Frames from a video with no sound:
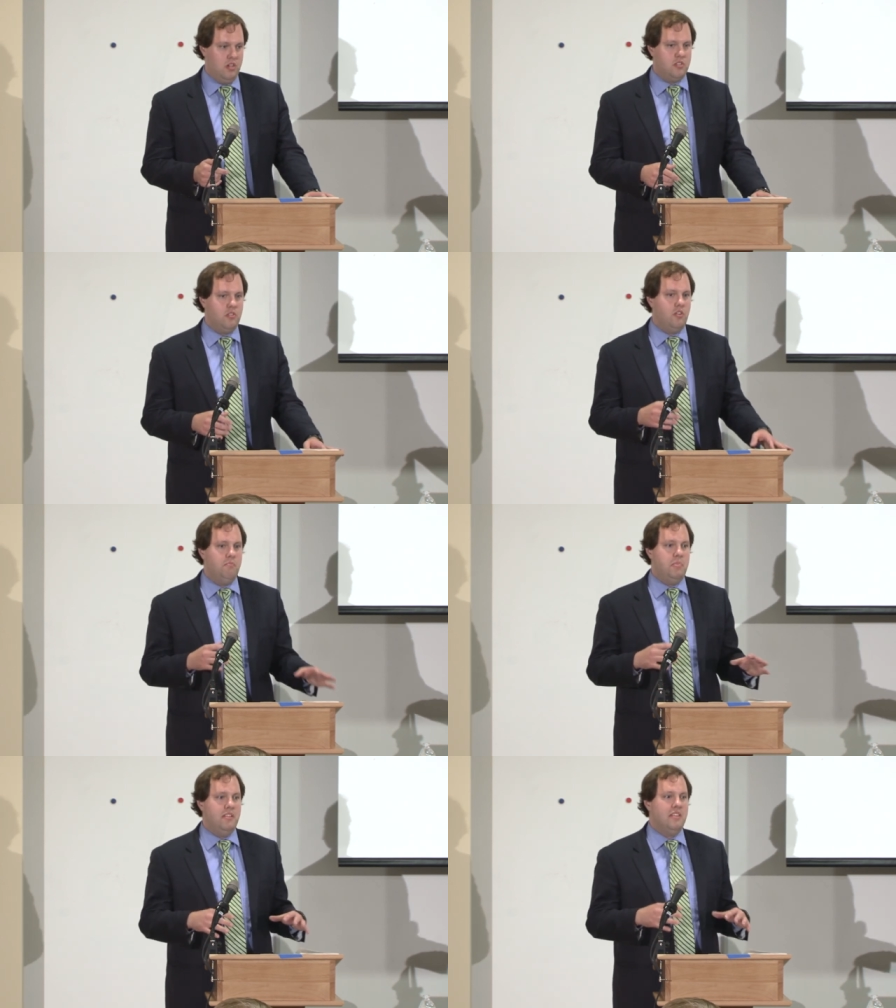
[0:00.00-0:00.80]
So there
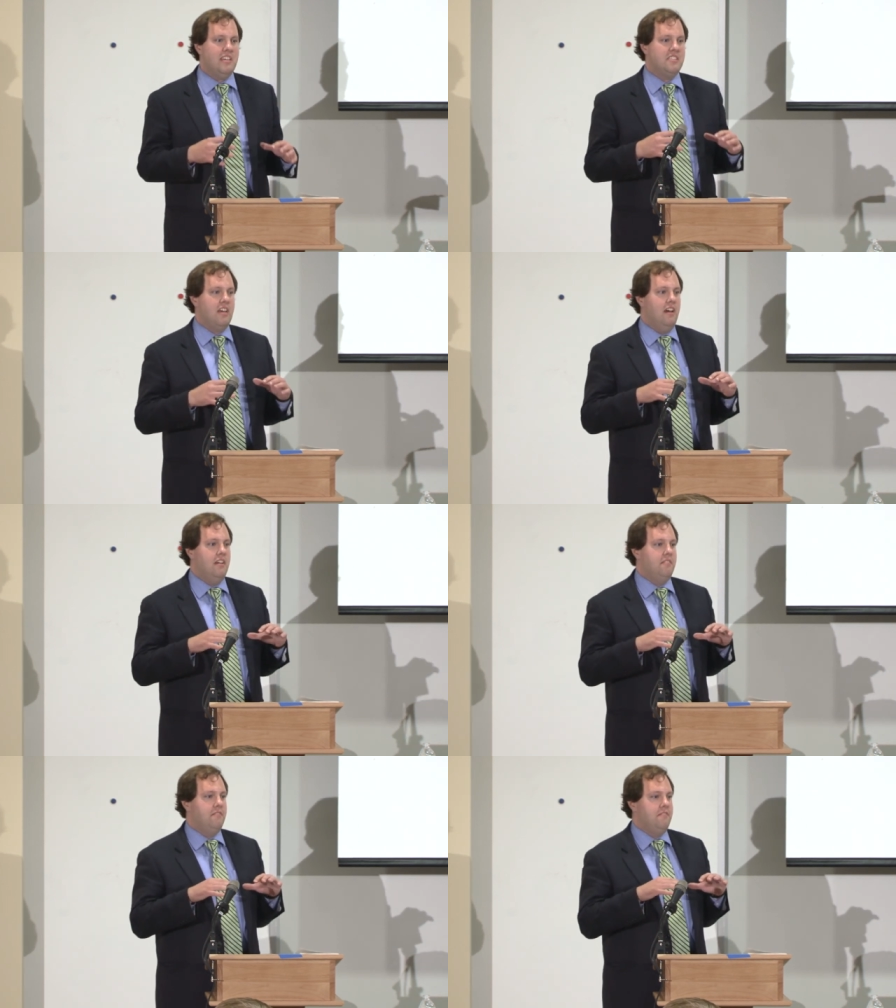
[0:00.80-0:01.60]
have been these
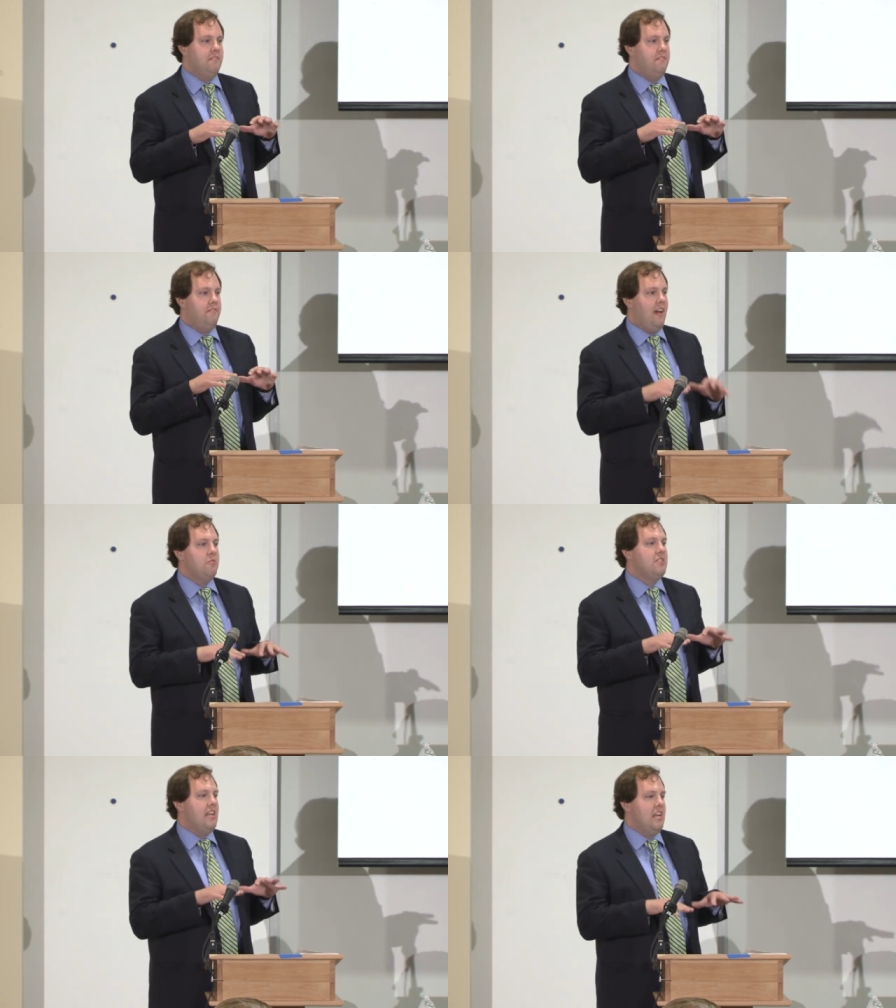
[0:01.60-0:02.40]

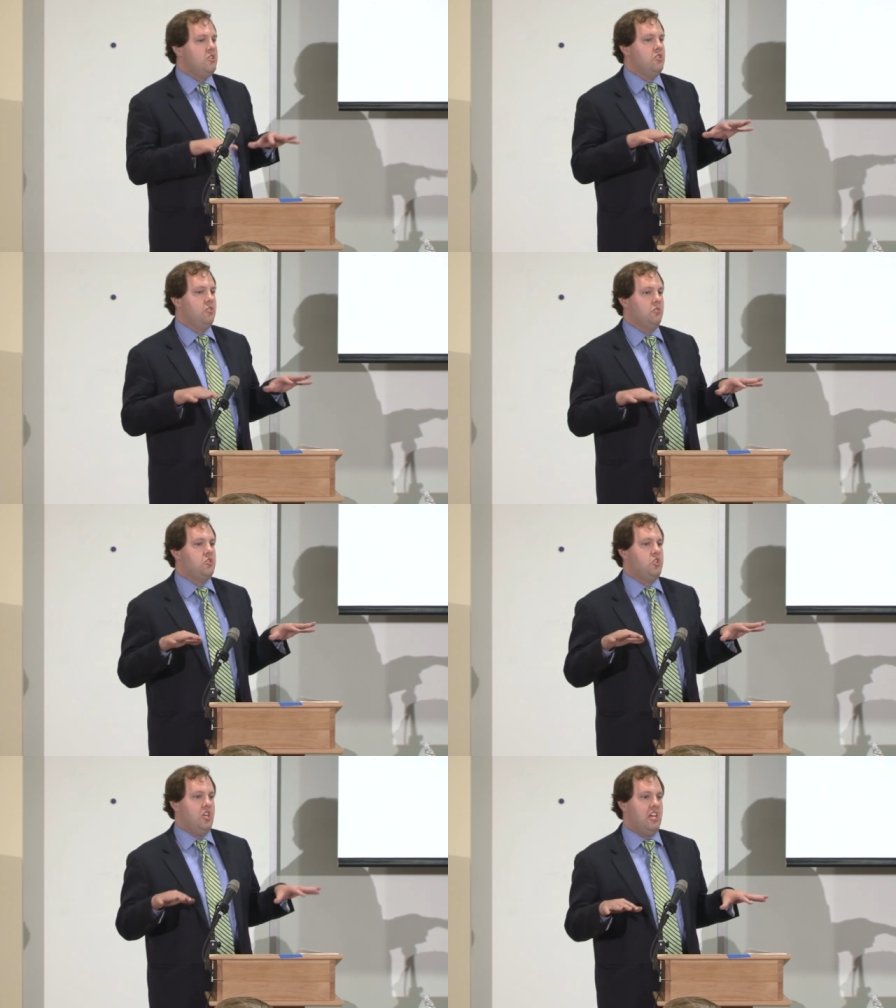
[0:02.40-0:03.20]
foundational
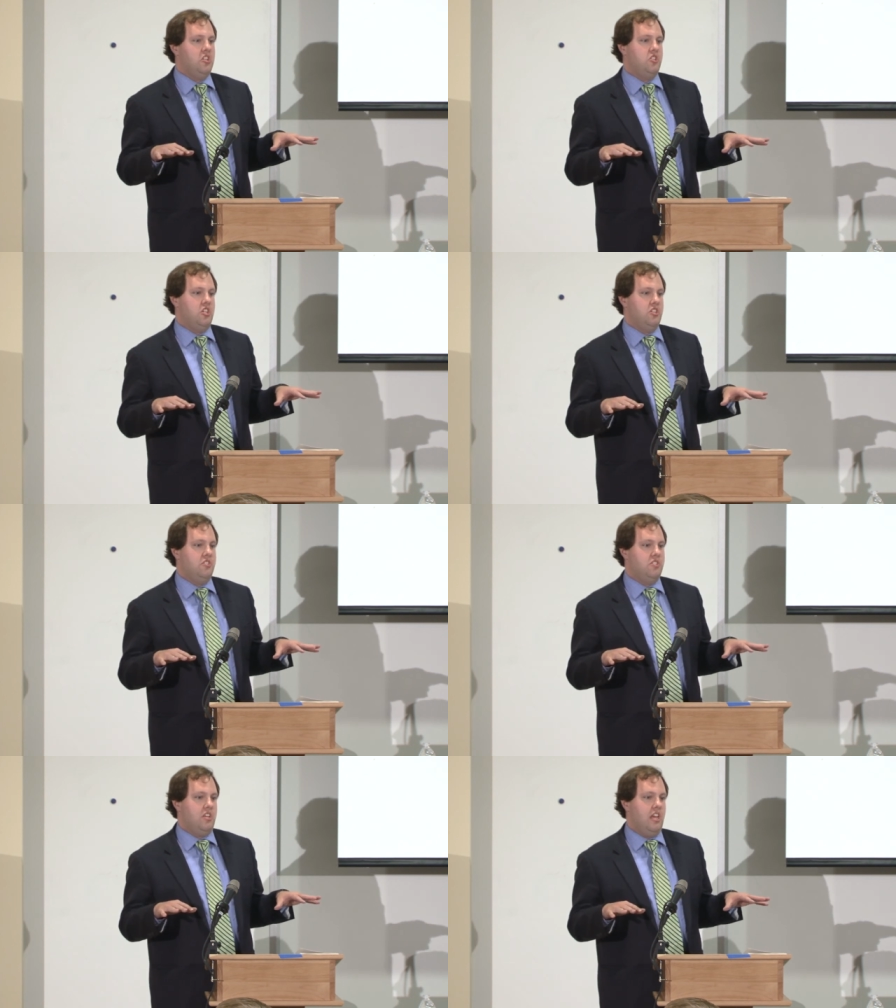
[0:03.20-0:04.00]

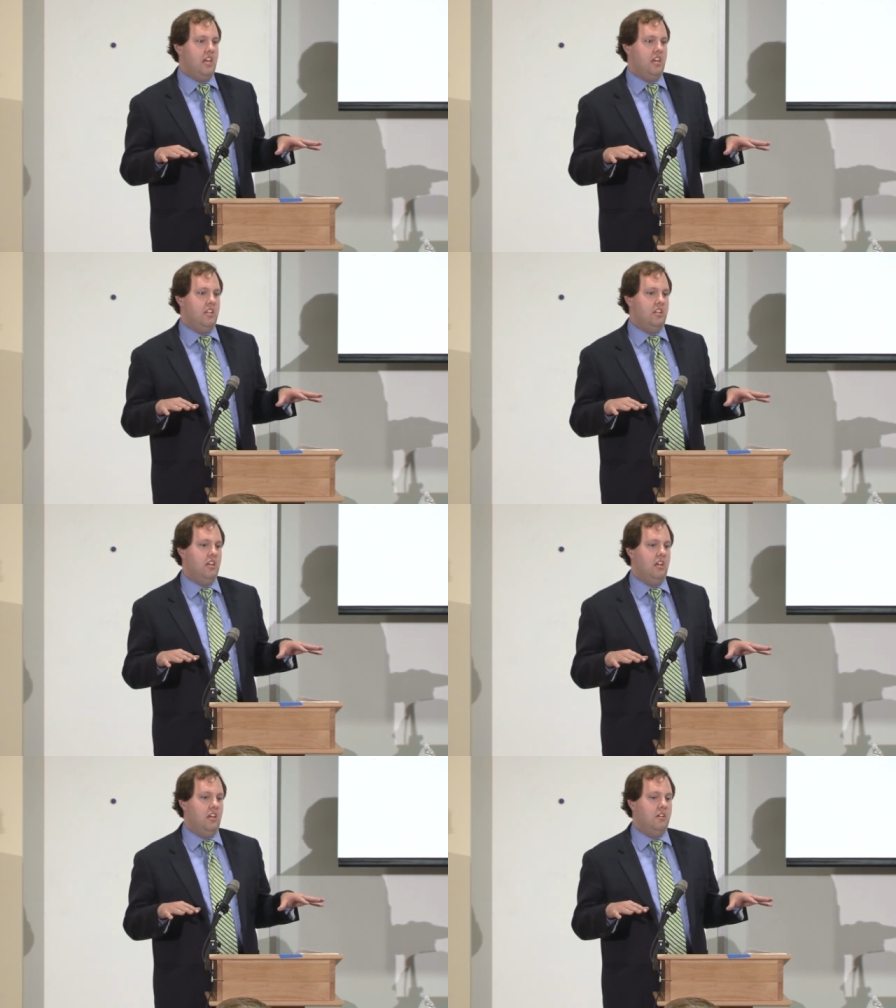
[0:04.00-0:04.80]
changes
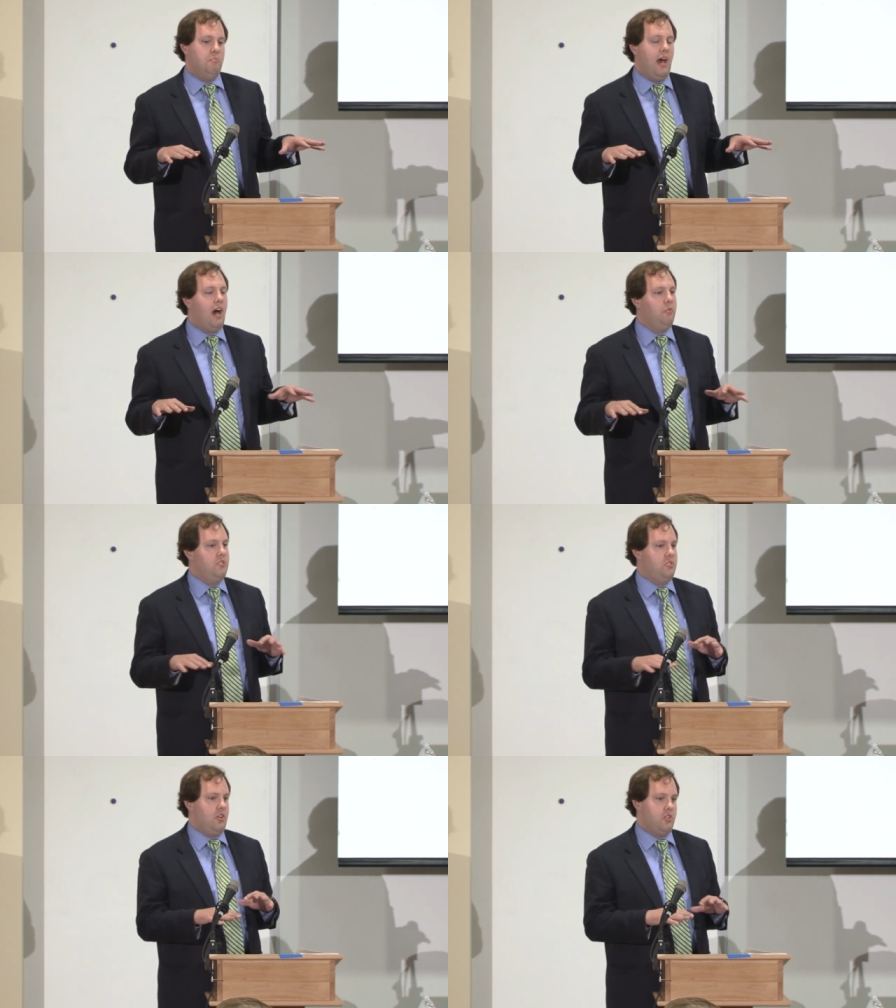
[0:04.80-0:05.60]
in power
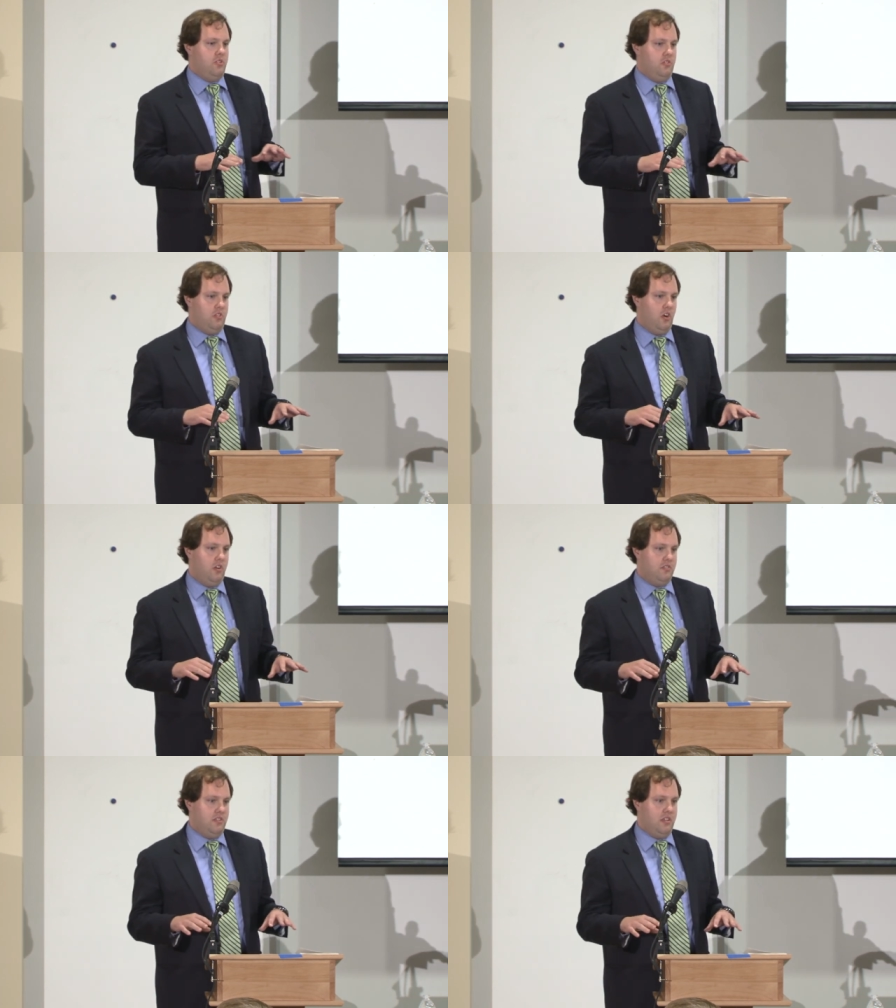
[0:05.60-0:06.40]
structures in
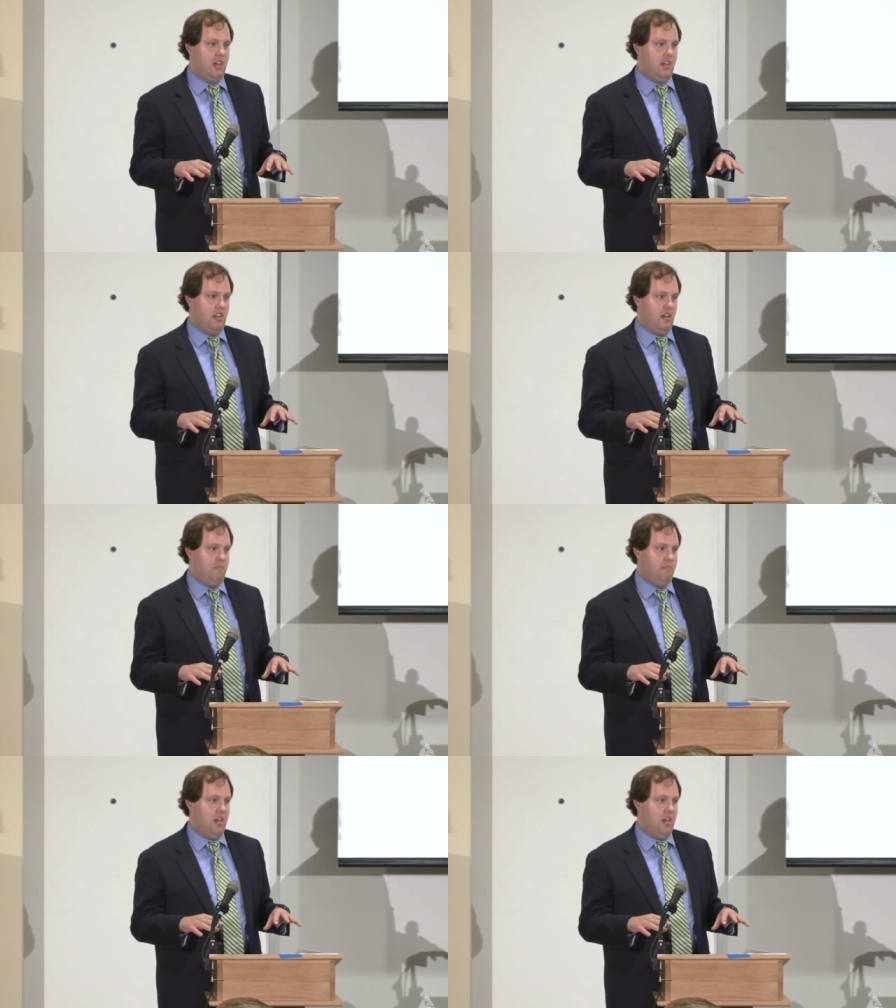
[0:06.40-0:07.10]
our society.